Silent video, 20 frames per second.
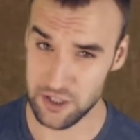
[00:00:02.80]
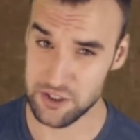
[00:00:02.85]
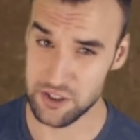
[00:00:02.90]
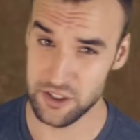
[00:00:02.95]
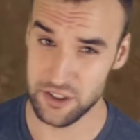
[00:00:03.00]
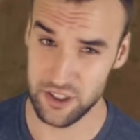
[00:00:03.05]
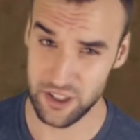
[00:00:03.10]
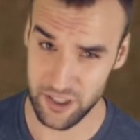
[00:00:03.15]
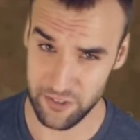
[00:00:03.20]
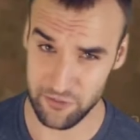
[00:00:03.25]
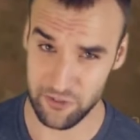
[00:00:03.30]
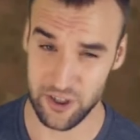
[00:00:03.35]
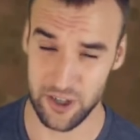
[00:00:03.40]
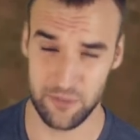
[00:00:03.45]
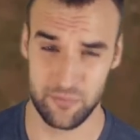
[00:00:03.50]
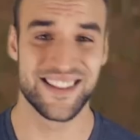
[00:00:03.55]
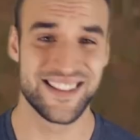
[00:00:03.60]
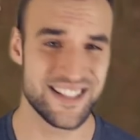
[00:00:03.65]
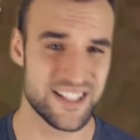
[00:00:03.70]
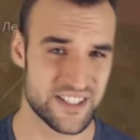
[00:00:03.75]

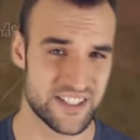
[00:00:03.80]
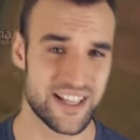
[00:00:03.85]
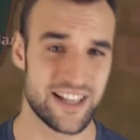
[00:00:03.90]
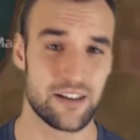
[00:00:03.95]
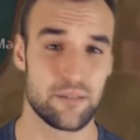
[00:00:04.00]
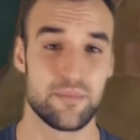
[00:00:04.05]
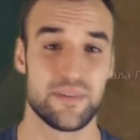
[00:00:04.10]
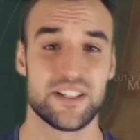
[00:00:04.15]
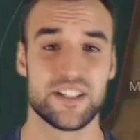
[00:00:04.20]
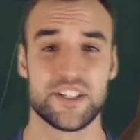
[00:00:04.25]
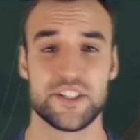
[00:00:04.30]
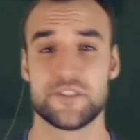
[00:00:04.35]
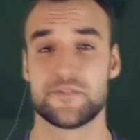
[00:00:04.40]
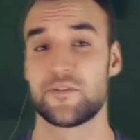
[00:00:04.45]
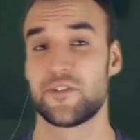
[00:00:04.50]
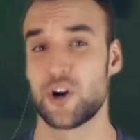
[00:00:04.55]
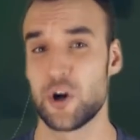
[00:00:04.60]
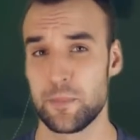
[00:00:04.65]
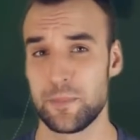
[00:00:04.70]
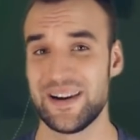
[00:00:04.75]
Aleksandrivka. This settlement is
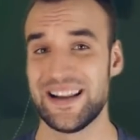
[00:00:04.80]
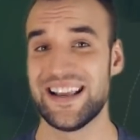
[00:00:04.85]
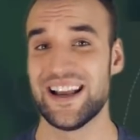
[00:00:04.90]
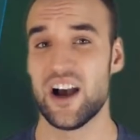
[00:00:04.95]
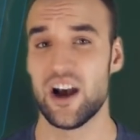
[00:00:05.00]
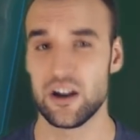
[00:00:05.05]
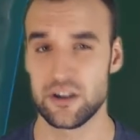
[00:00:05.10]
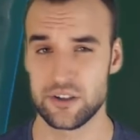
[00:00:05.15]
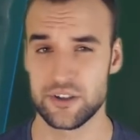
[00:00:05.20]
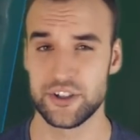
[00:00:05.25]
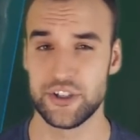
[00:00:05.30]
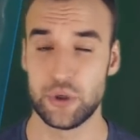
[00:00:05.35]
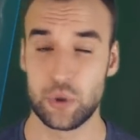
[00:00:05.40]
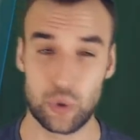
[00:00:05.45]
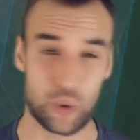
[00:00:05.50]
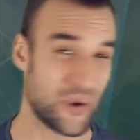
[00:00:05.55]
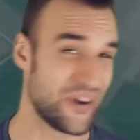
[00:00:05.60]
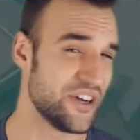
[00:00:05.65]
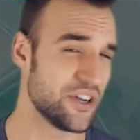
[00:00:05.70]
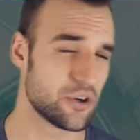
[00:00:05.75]
firmly under
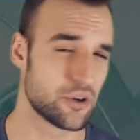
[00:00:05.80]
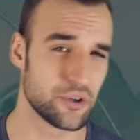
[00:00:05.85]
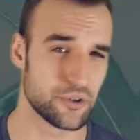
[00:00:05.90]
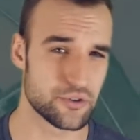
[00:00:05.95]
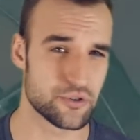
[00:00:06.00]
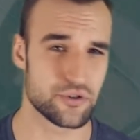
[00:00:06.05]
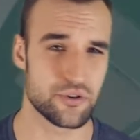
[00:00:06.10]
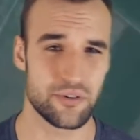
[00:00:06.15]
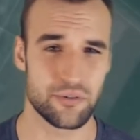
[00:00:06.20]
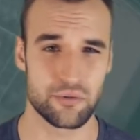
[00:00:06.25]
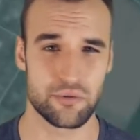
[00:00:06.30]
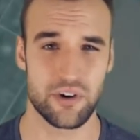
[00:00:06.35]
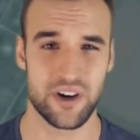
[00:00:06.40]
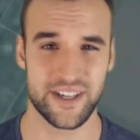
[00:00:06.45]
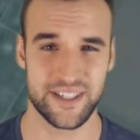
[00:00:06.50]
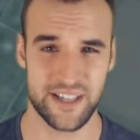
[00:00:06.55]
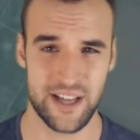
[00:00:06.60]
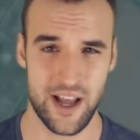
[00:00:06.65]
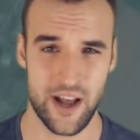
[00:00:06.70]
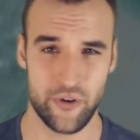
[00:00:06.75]
Ukrainian control
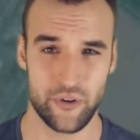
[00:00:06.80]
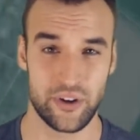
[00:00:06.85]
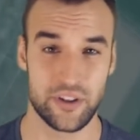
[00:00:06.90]
right now,